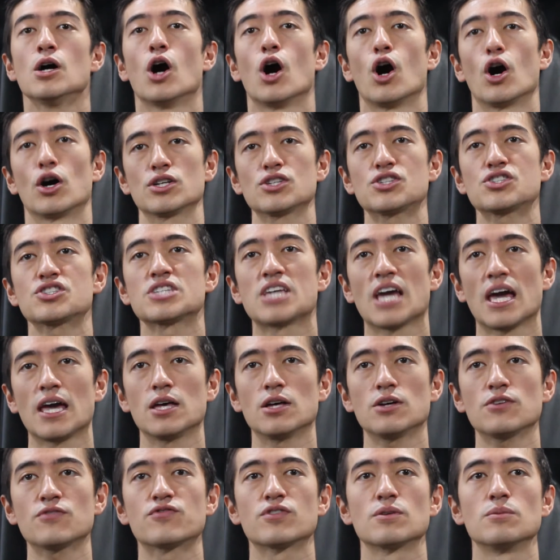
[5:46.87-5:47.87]
On a
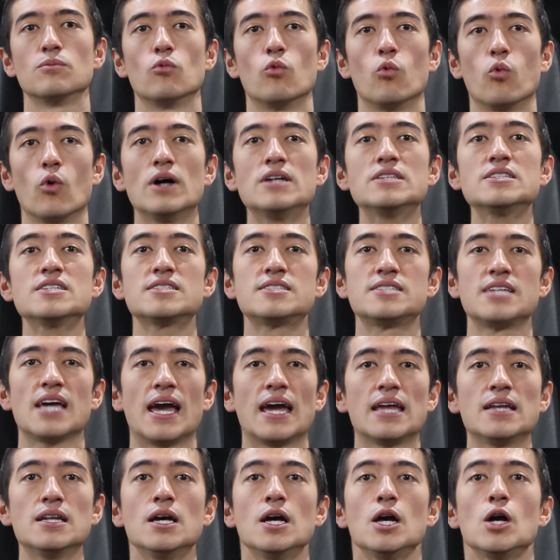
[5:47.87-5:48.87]
scale from 1 to
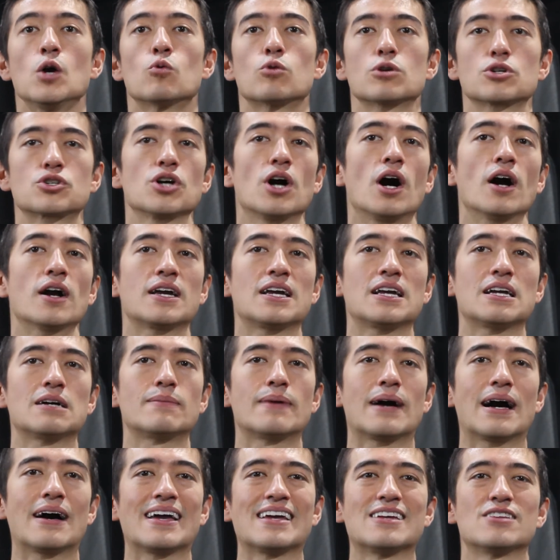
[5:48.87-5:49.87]
10, we're talking
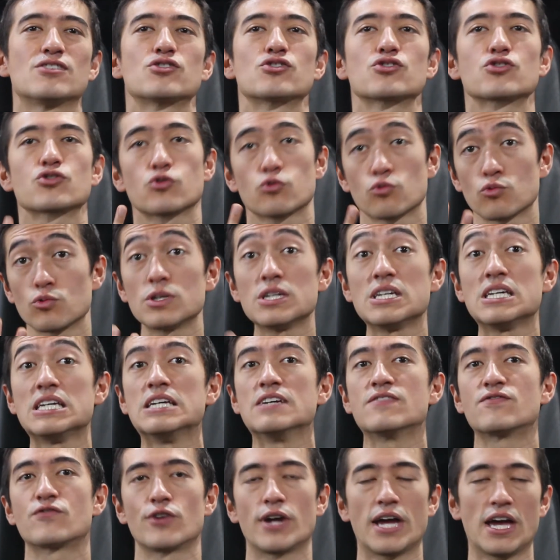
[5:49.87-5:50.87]
about a
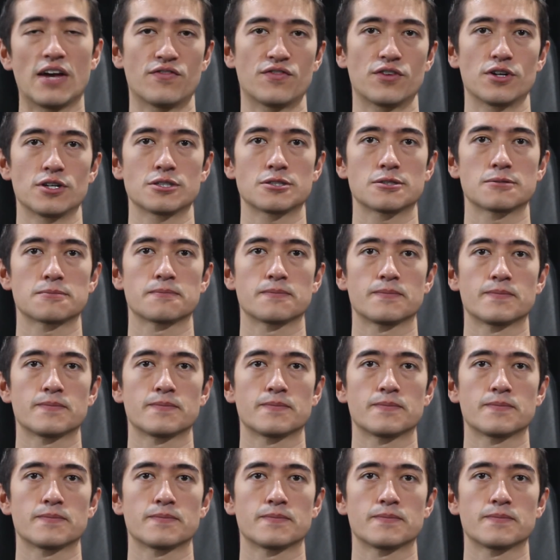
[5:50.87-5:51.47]
3 for effort.